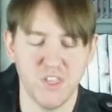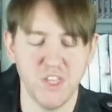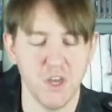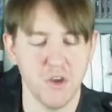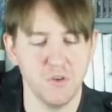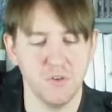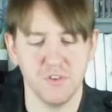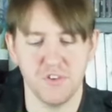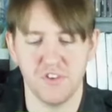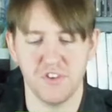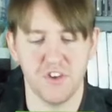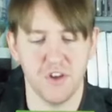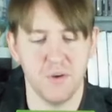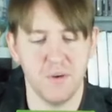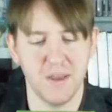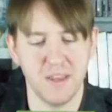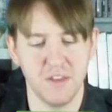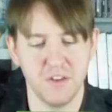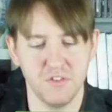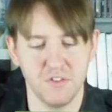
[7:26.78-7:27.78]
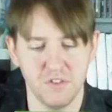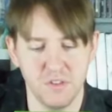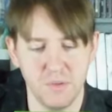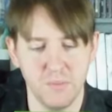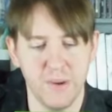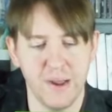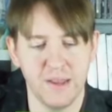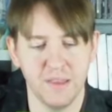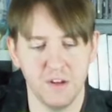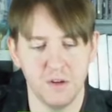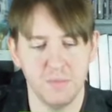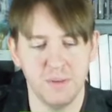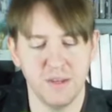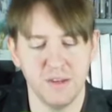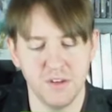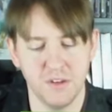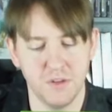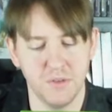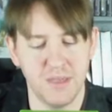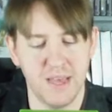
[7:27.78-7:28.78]
used, so I usually wait a little
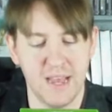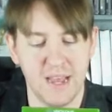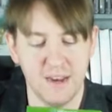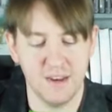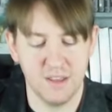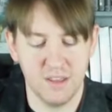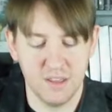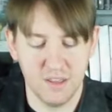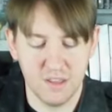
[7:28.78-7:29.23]
bit and do that.